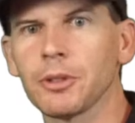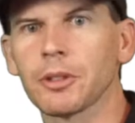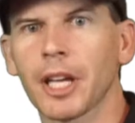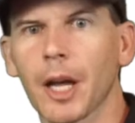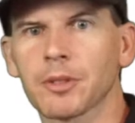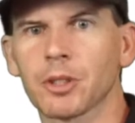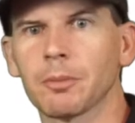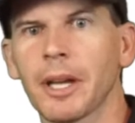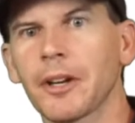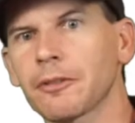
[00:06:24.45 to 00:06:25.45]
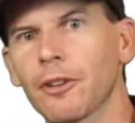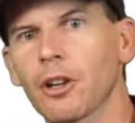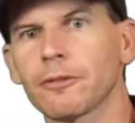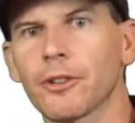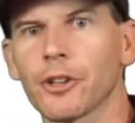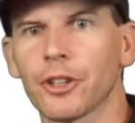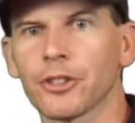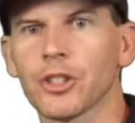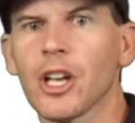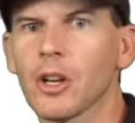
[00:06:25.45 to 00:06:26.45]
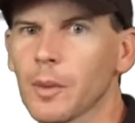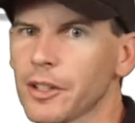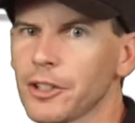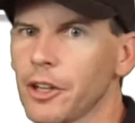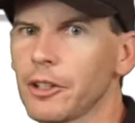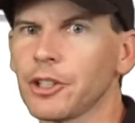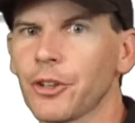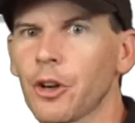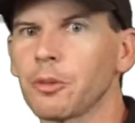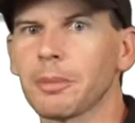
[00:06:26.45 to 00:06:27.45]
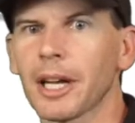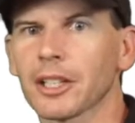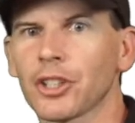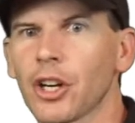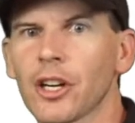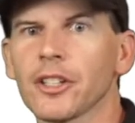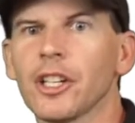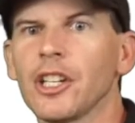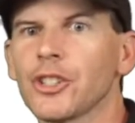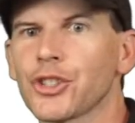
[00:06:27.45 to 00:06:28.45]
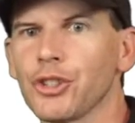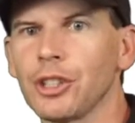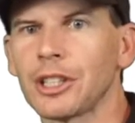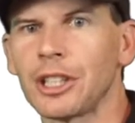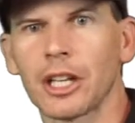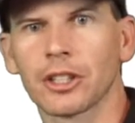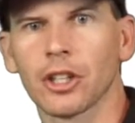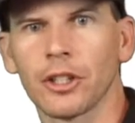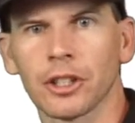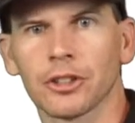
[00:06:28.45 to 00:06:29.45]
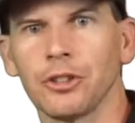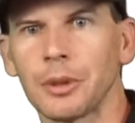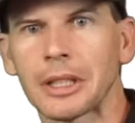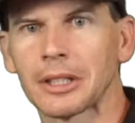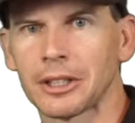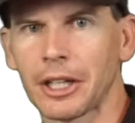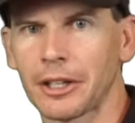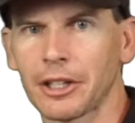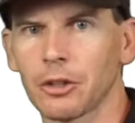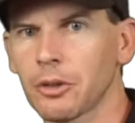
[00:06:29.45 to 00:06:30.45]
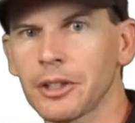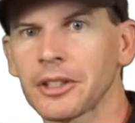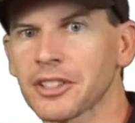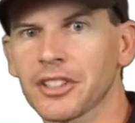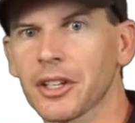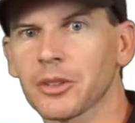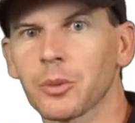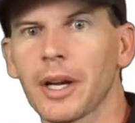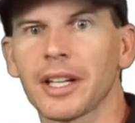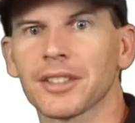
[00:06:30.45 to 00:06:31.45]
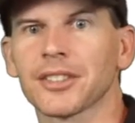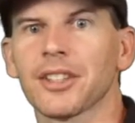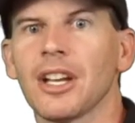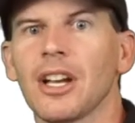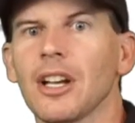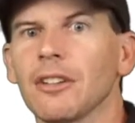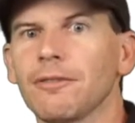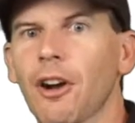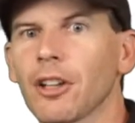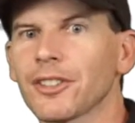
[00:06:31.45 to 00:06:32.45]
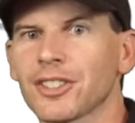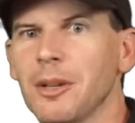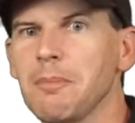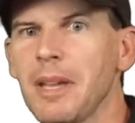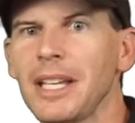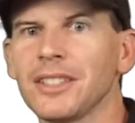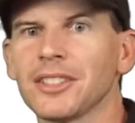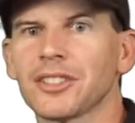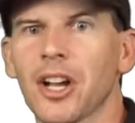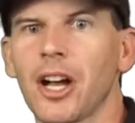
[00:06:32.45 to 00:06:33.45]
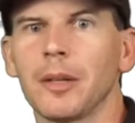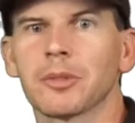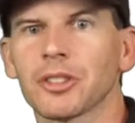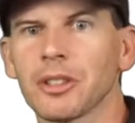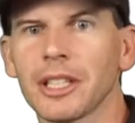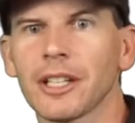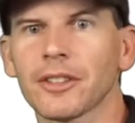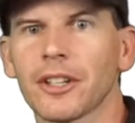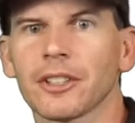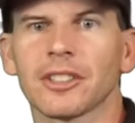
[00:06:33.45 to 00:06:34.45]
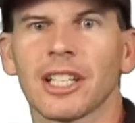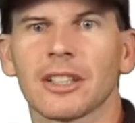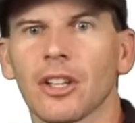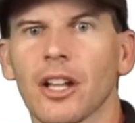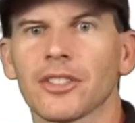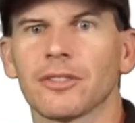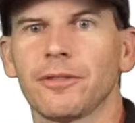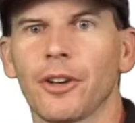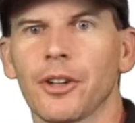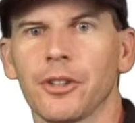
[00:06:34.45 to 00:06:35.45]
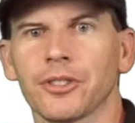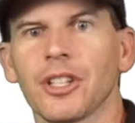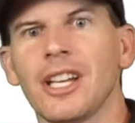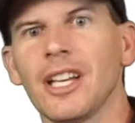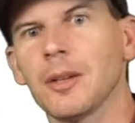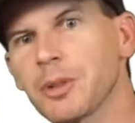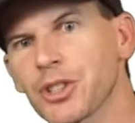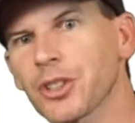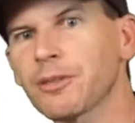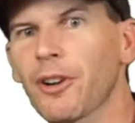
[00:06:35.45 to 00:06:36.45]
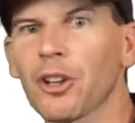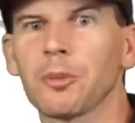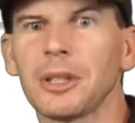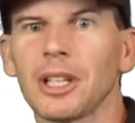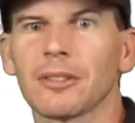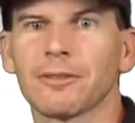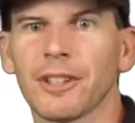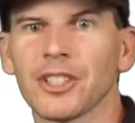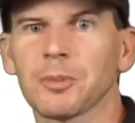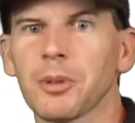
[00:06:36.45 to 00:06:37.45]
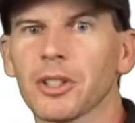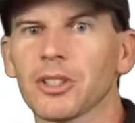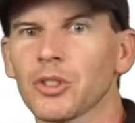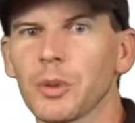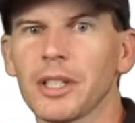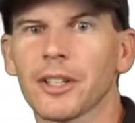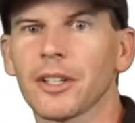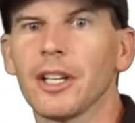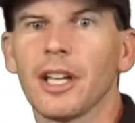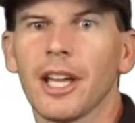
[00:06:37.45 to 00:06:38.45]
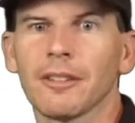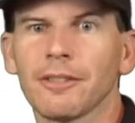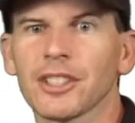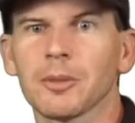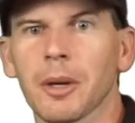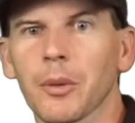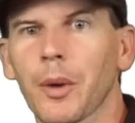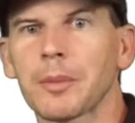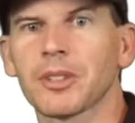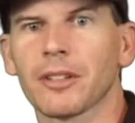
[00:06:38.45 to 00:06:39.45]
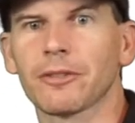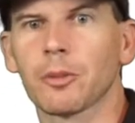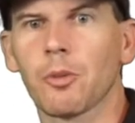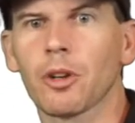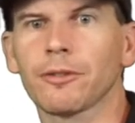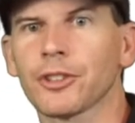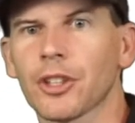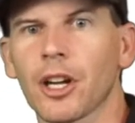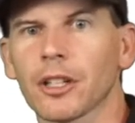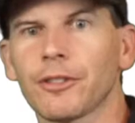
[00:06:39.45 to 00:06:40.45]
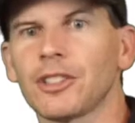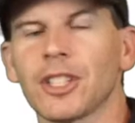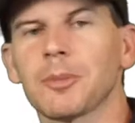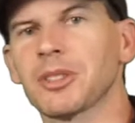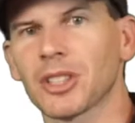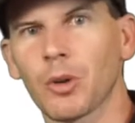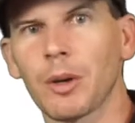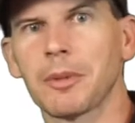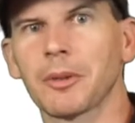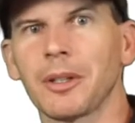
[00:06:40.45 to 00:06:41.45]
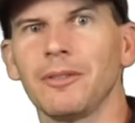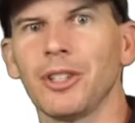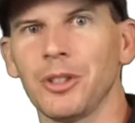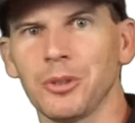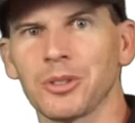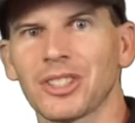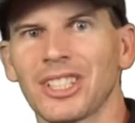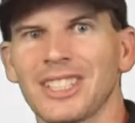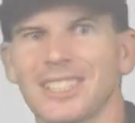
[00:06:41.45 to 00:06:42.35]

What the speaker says: you capture better fall photos, whether you're in your own backyard, shooting in the iconic New England area, or in the Southwest. Fall is an amazing time, so get out there and take lots of photos. Be sure to follow me on Facebook, Twitter, and visit my website for more photography tips and equipment reviews.